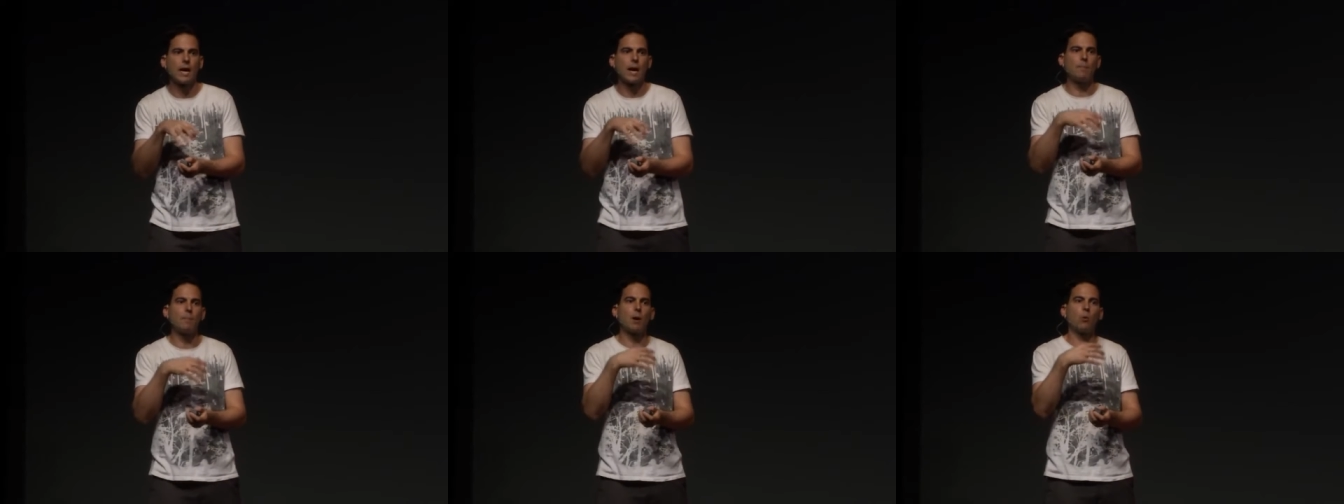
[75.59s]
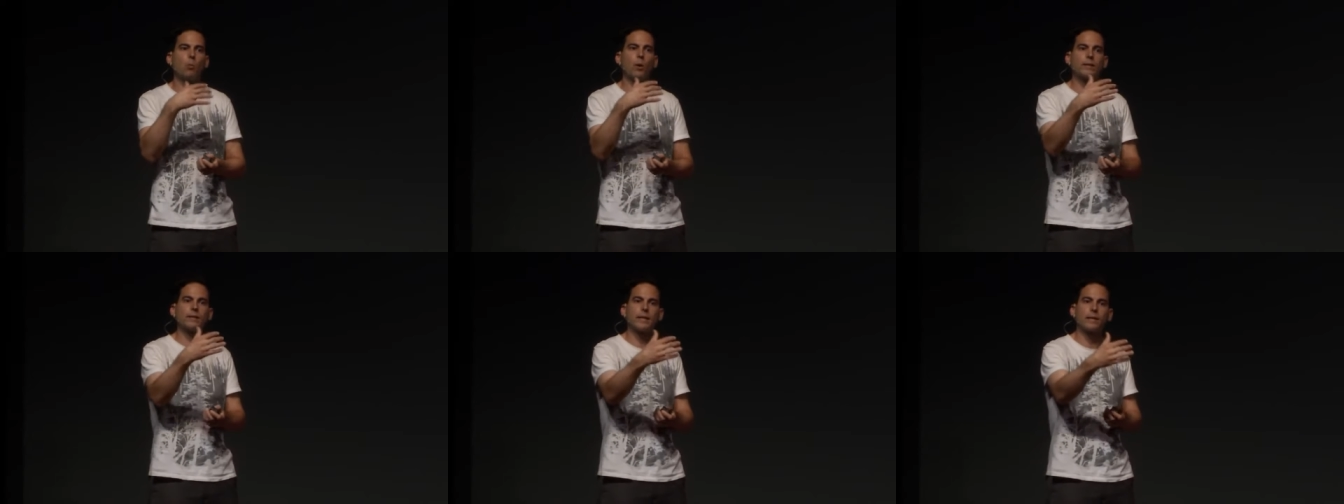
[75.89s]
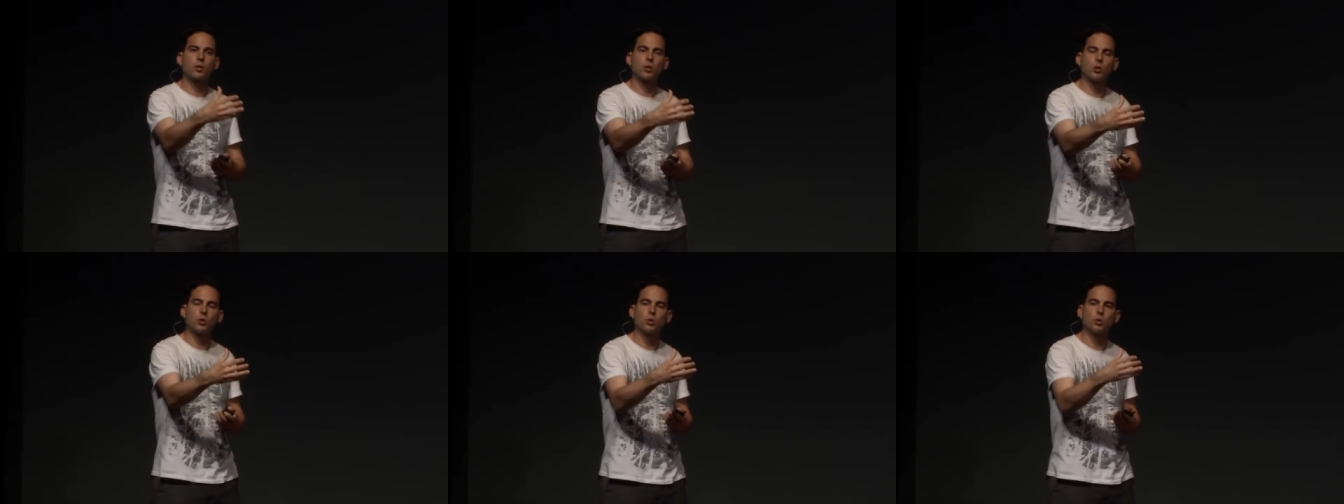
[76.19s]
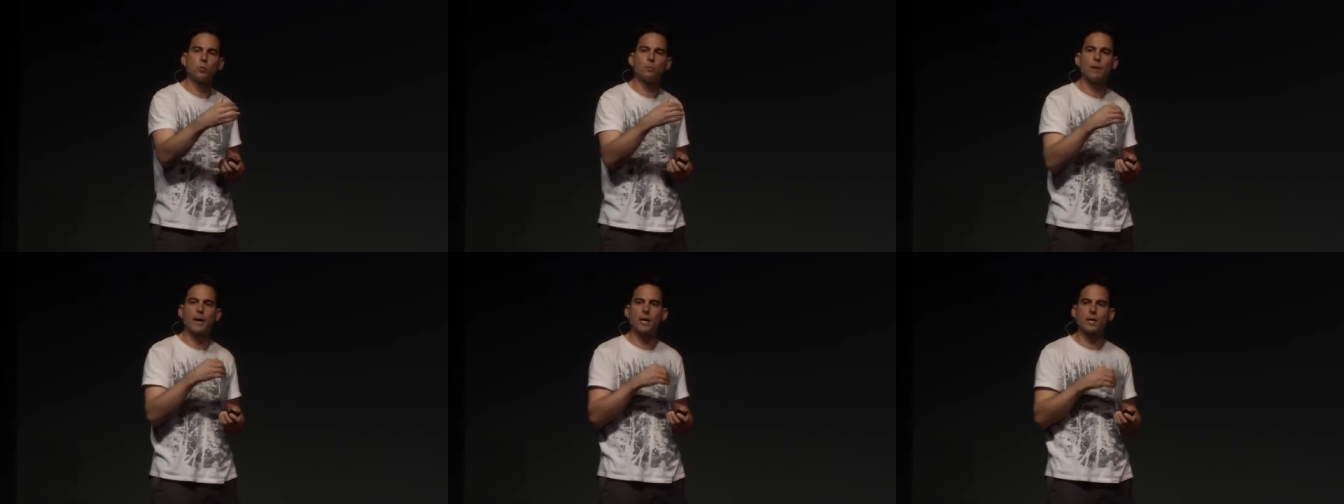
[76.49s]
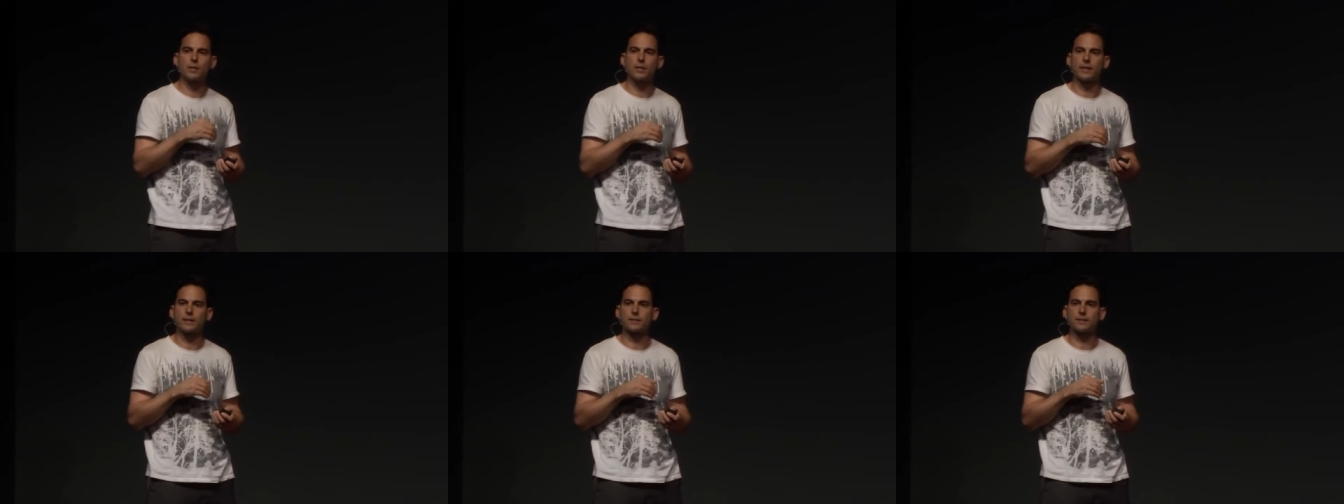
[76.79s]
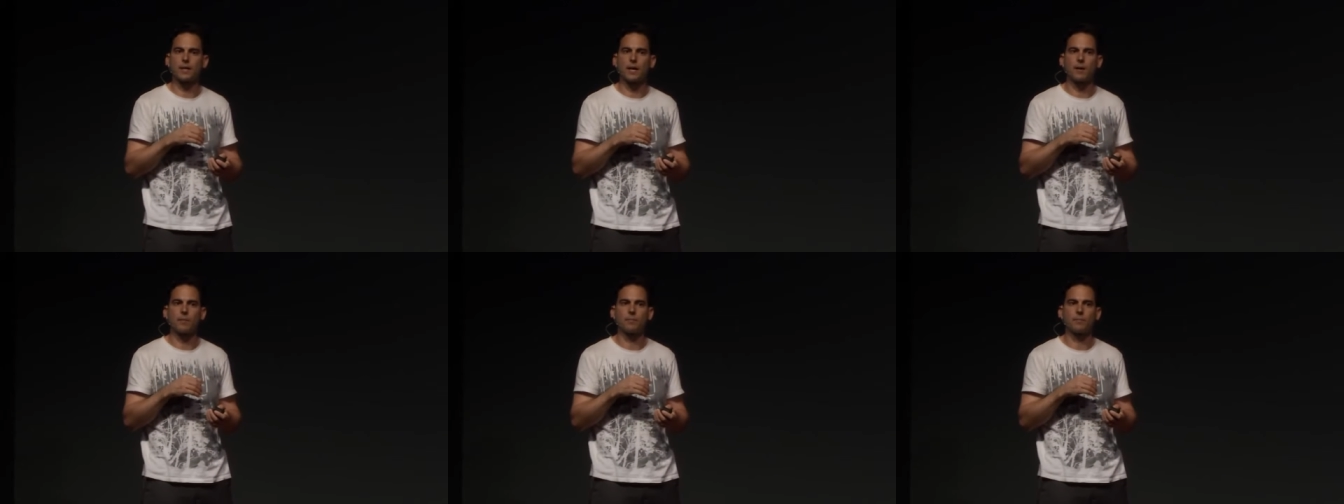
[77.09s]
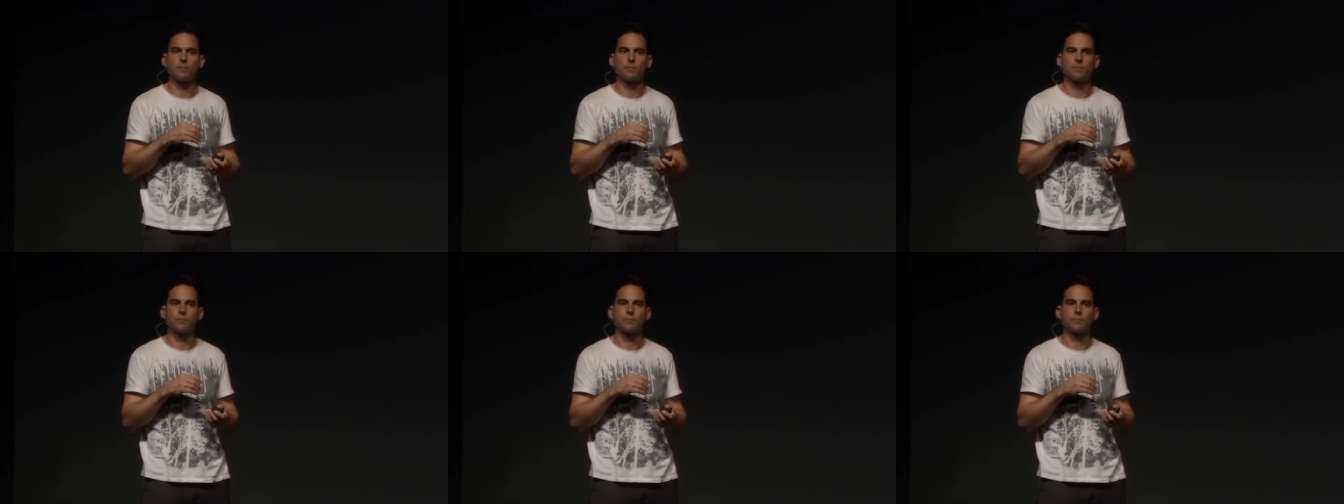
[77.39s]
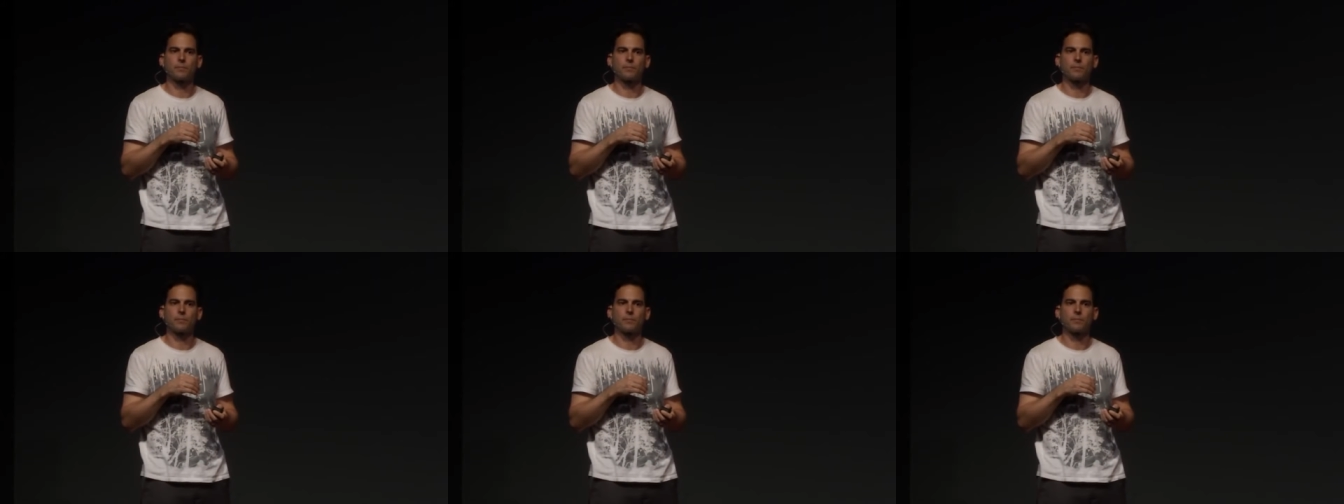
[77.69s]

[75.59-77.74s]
about what they could do better next time.